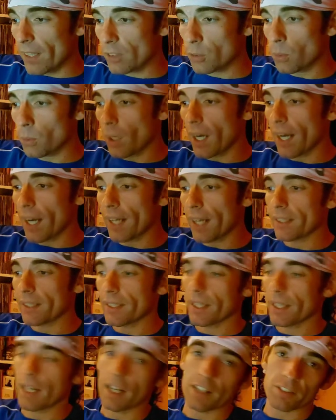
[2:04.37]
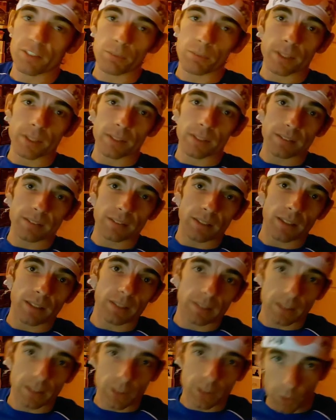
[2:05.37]
why I've been
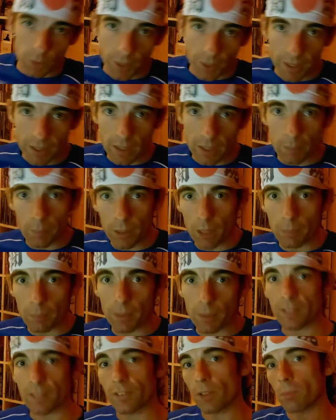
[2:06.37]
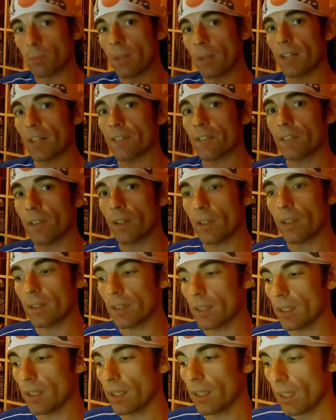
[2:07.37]
started training properly for
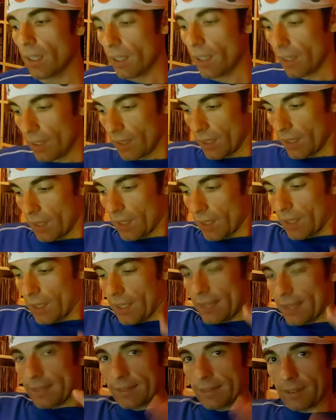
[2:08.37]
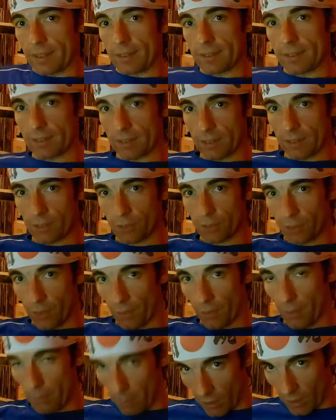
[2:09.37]
marathon since this very
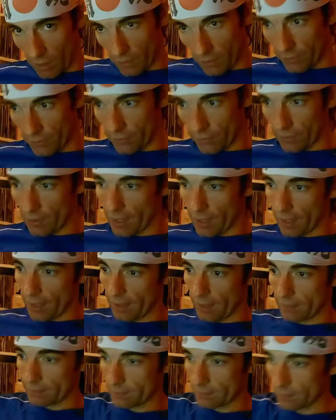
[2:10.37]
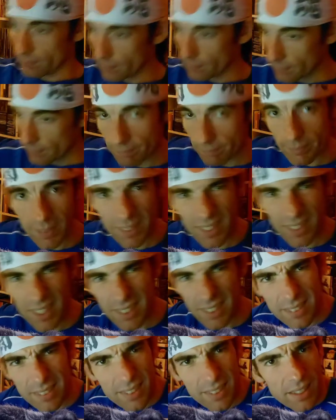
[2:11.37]
month. Let's
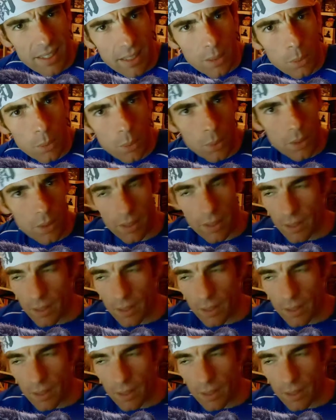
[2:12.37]
take a look